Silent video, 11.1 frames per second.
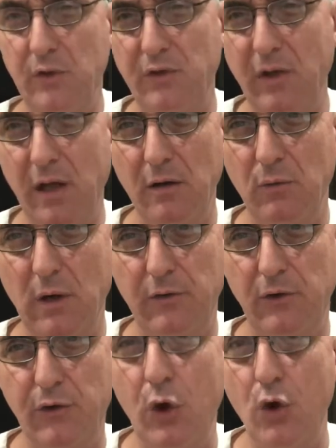tin,
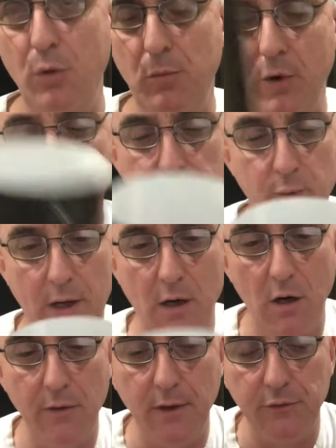tube, whatever we
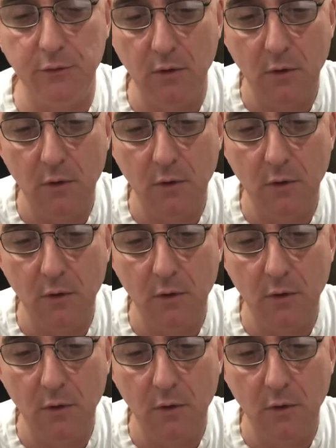call this.